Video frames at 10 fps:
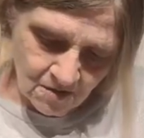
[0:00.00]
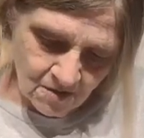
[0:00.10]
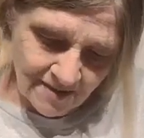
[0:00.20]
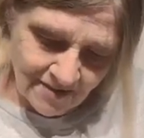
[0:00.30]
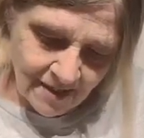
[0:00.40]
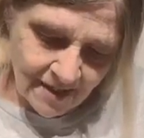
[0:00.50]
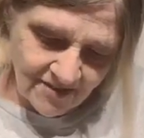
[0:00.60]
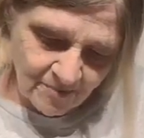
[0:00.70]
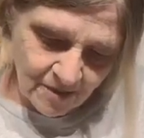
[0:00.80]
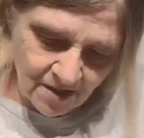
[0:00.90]
At the
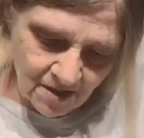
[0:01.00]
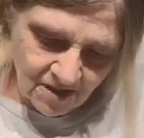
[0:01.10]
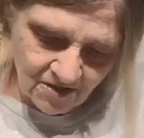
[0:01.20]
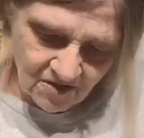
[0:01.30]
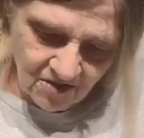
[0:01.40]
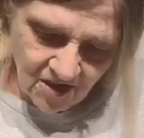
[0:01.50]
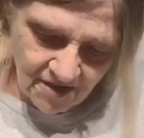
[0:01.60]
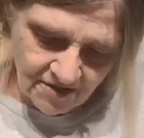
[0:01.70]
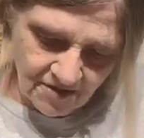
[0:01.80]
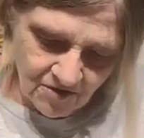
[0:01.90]
last minute, I
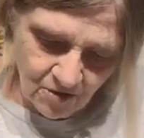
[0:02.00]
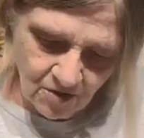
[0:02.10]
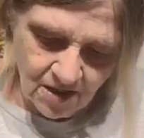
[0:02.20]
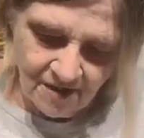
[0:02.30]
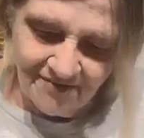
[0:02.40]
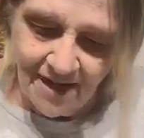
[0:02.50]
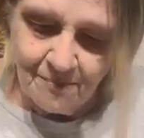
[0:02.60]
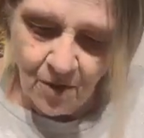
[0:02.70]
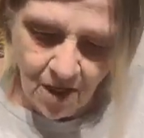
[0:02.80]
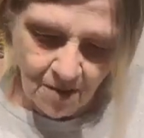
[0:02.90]
decided to do that. If I
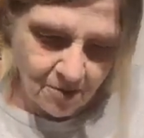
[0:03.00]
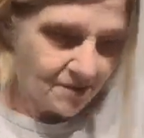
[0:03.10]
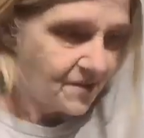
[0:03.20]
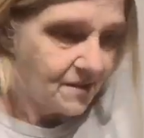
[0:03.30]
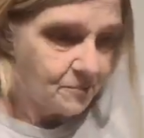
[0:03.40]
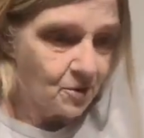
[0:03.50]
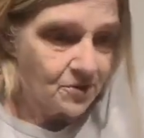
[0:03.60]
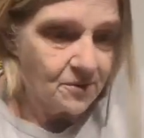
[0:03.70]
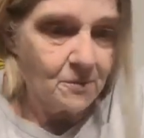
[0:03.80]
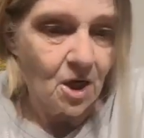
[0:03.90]
probably didn't
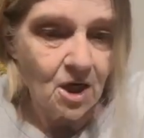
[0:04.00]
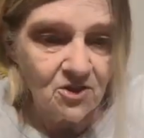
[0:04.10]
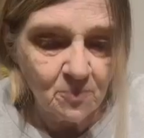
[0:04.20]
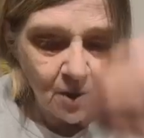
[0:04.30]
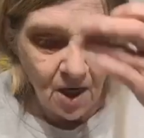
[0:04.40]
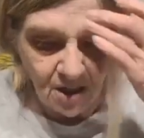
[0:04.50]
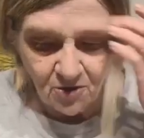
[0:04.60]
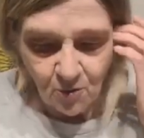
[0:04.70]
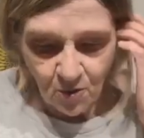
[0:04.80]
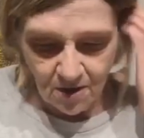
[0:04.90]
put the Mod
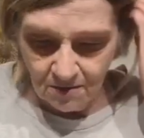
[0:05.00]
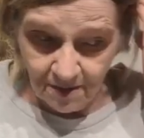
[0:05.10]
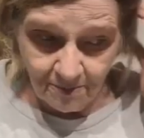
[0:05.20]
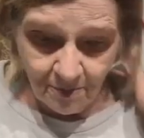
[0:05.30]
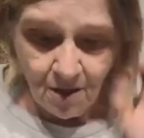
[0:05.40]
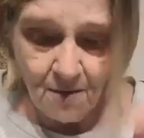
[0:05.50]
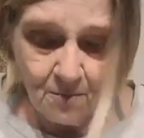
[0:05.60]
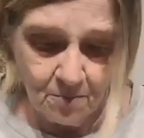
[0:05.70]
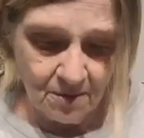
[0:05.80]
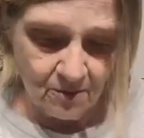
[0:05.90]
Podge on, it
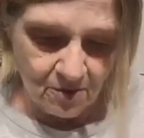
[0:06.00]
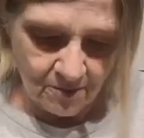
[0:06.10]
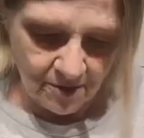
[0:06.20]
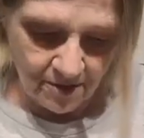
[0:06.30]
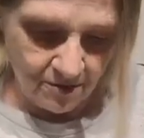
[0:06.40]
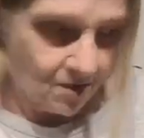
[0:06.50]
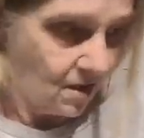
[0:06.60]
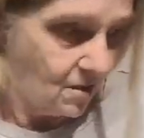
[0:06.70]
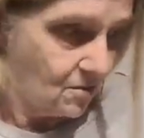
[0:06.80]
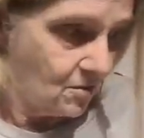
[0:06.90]
probably would have been
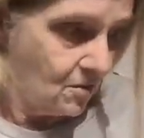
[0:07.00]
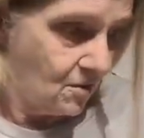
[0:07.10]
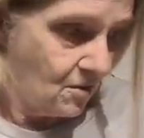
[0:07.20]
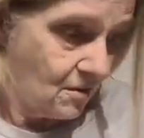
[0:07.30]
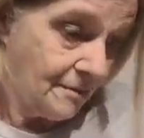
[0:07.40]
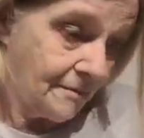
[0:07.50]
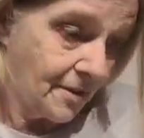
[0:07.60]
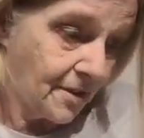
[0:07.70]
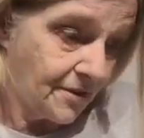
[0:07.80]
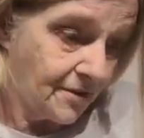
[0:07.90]
okay.
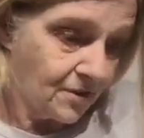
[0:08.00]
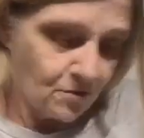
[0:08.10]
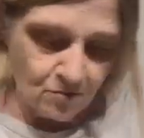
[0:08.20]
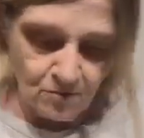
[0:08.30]
But I did.